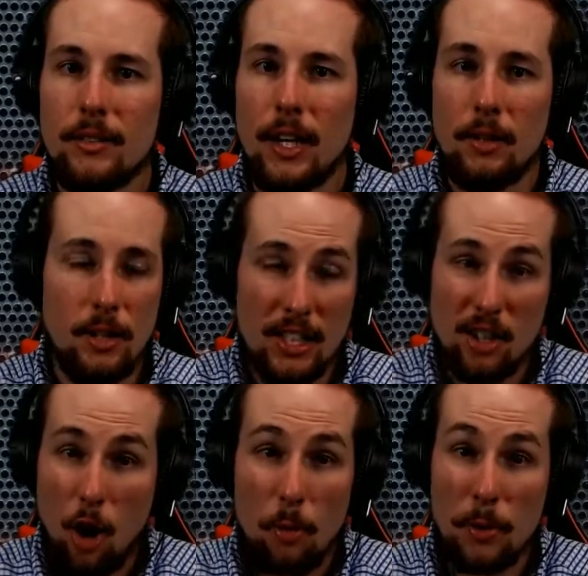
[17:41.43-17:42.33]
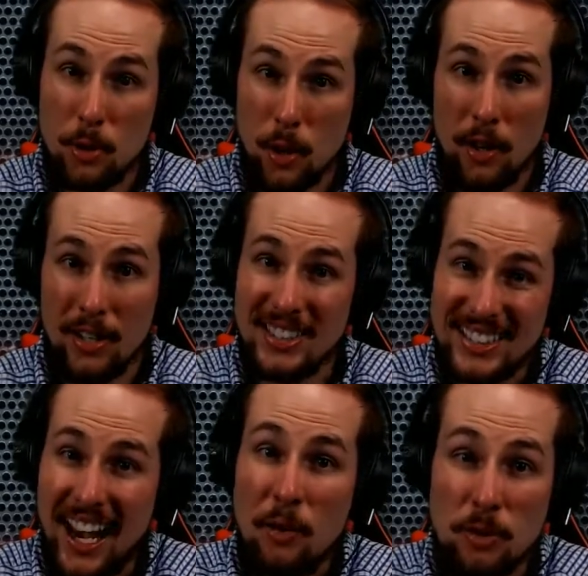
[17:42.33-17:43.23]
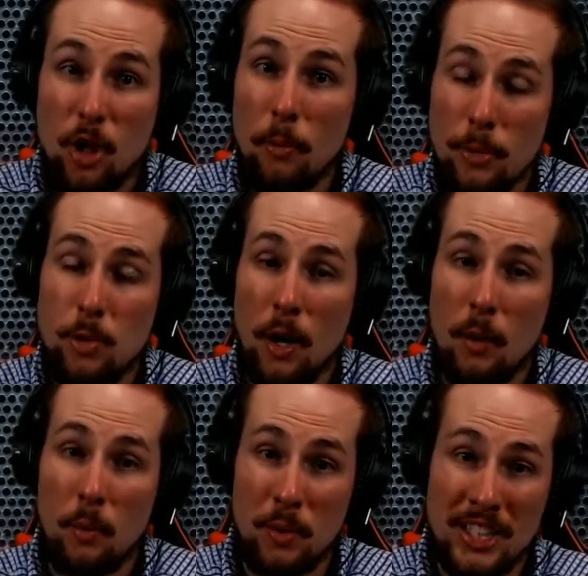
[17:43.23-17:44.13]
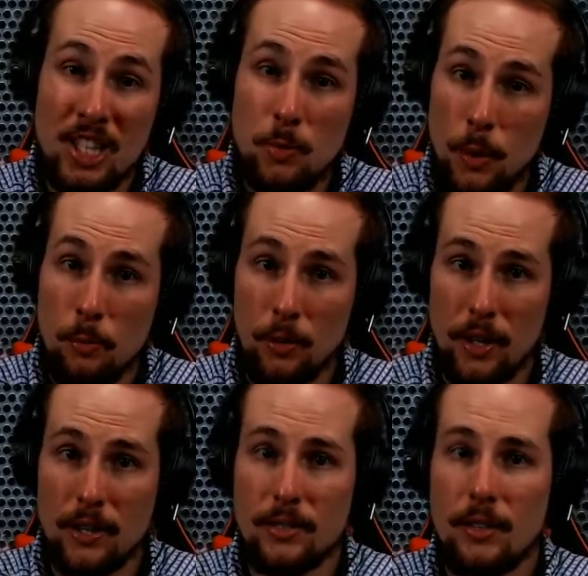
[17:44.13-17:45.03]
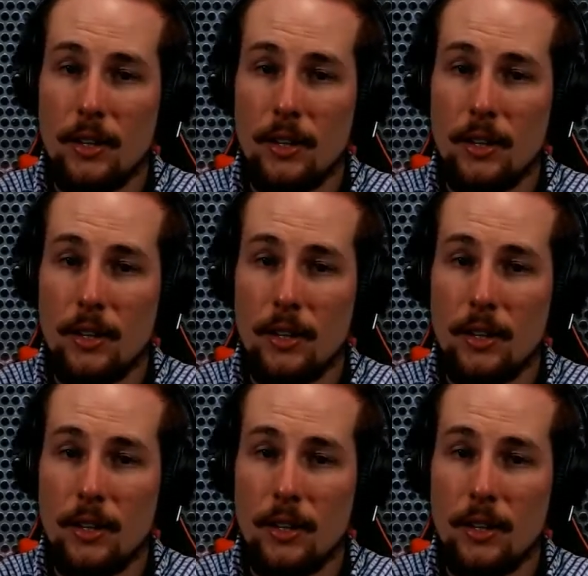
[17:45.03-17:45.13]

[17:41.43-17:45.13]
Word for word: And it's arbitrary. It sounds arbitrary when we teach people this.